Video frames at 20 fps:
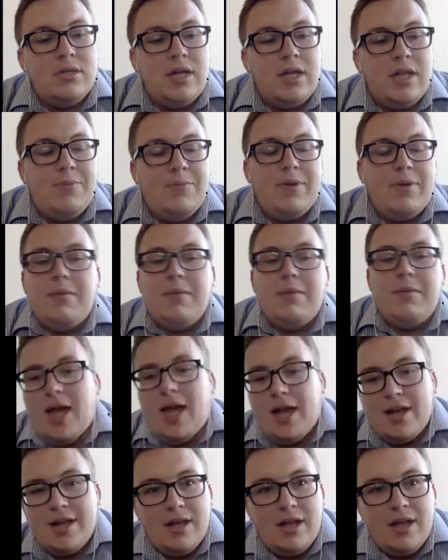and came
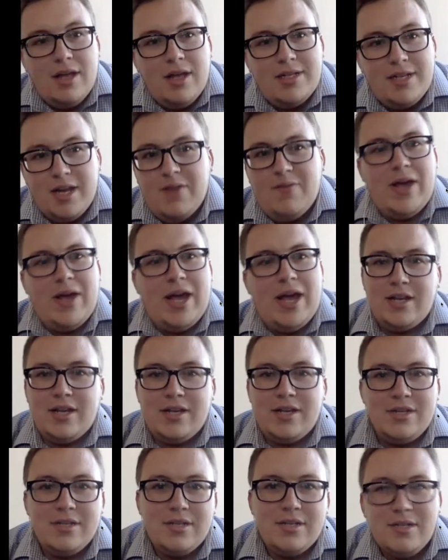back to Nevada.
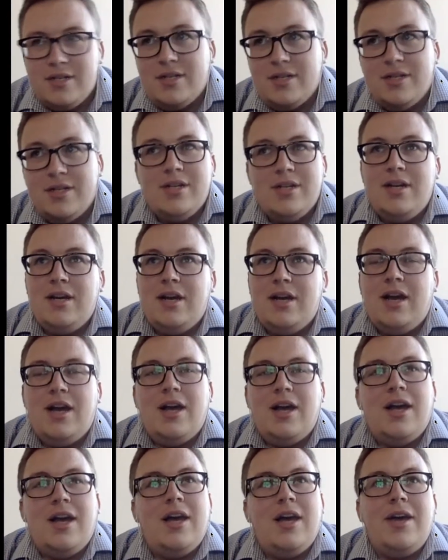
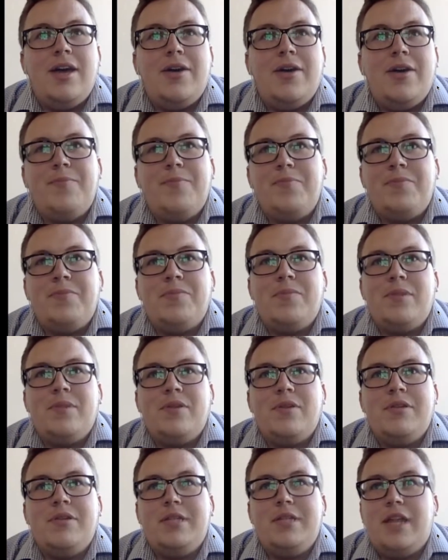
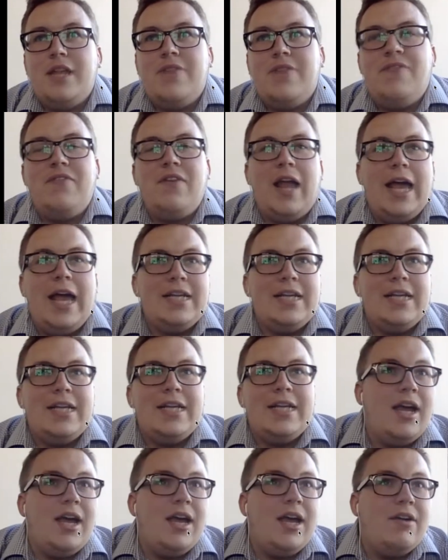We stayed in Flagstaff,
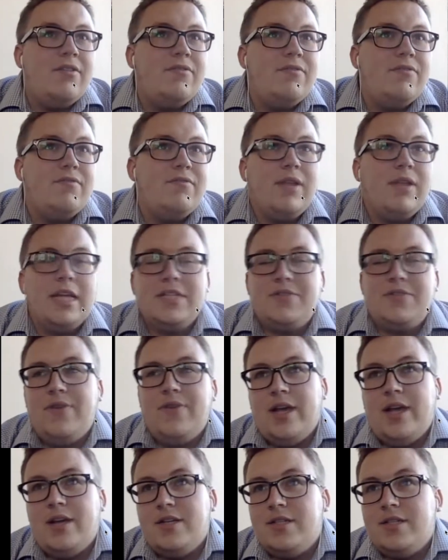Las
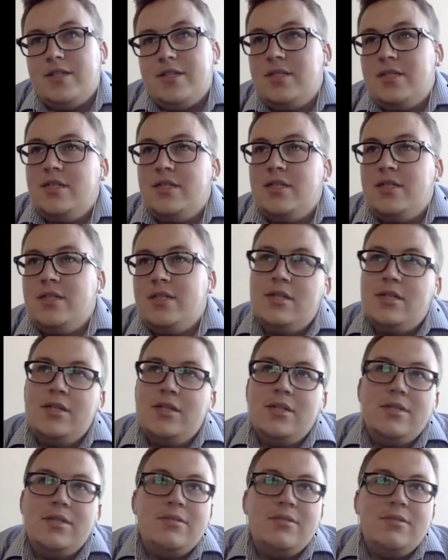Vegas.
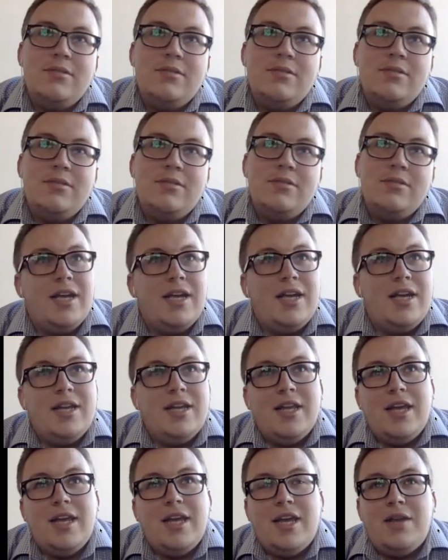Mm-hmm. We stayed
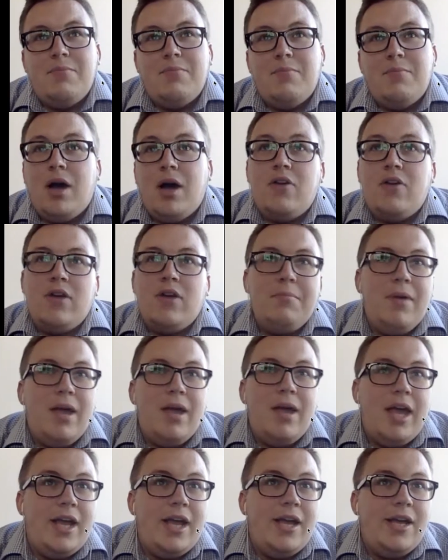in Monterey
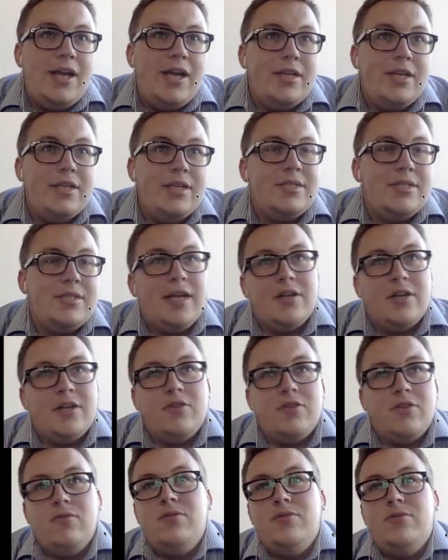Bay, Santa
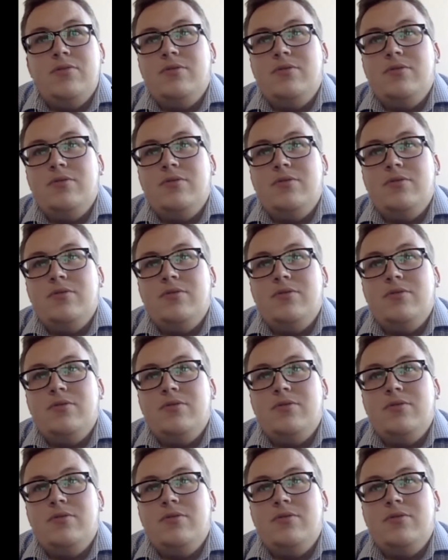Cruz,